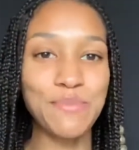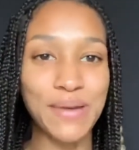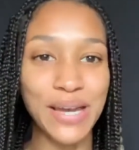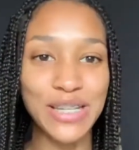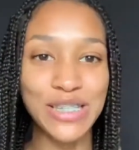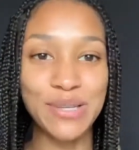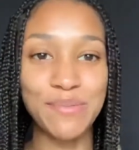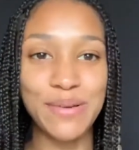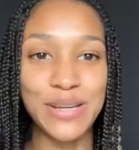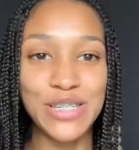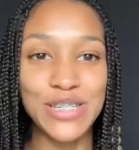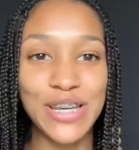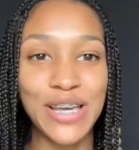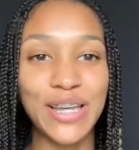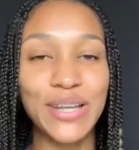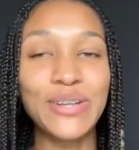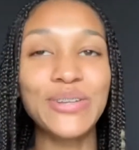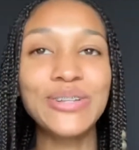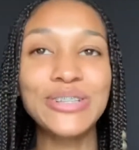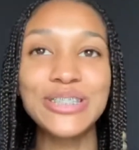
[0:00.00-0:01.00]
back to my
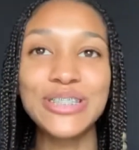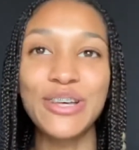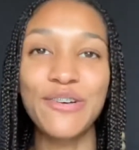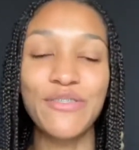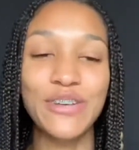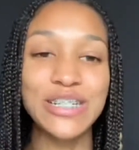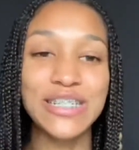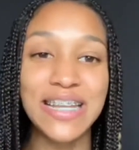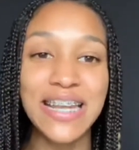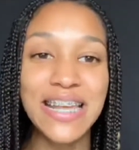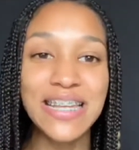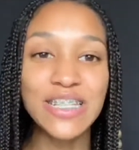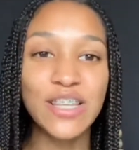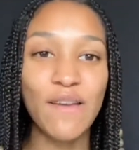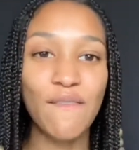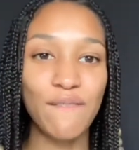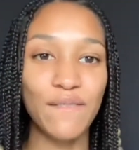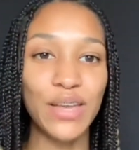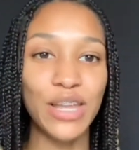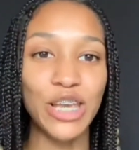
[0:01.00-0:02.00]
channel. So for today's
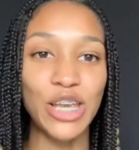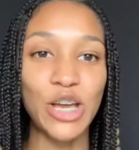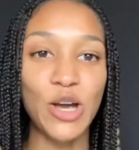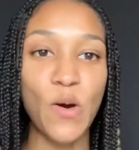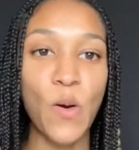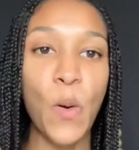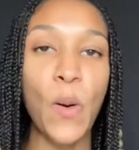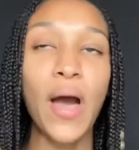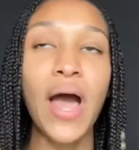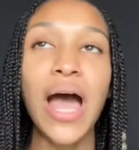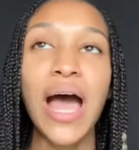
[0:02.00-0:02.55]
video,